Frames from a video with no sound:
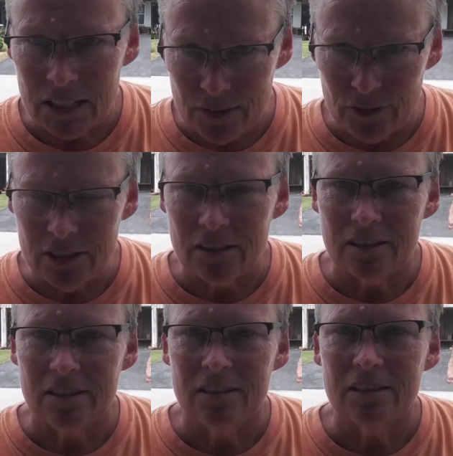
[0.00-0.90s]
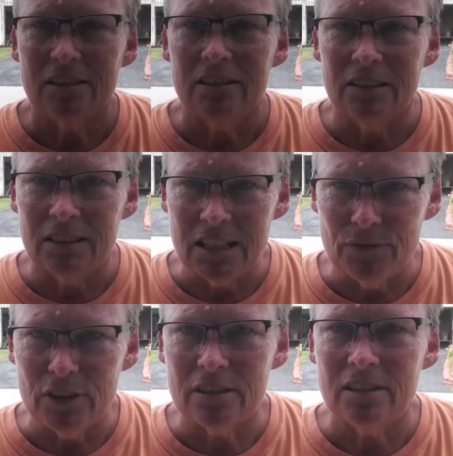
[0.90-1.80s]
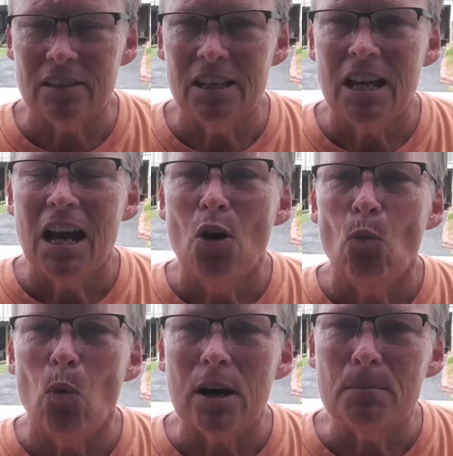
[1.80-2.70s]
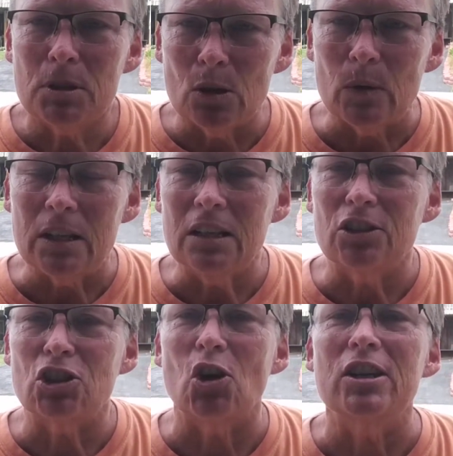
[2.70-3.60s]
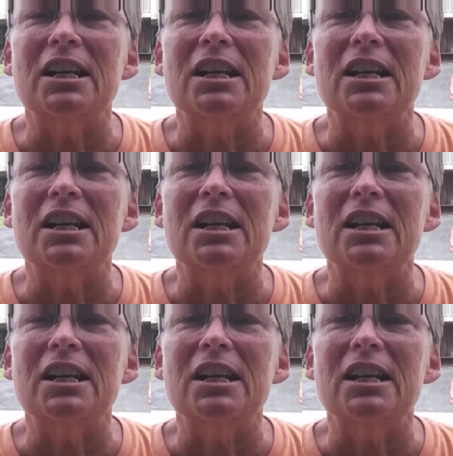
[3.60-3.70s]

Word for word: leave it, leave it. What I'm doing is starting to